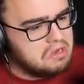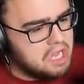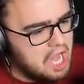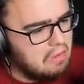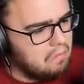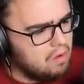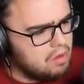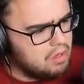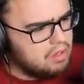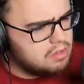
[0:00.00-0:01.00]
No!
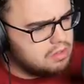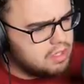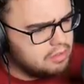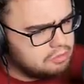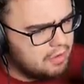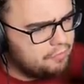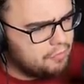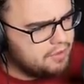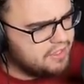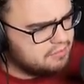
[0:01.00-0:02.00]
It was my
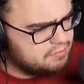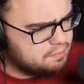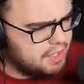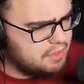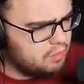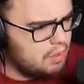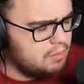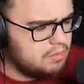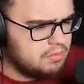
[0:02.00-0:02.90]
friend that bankrupt.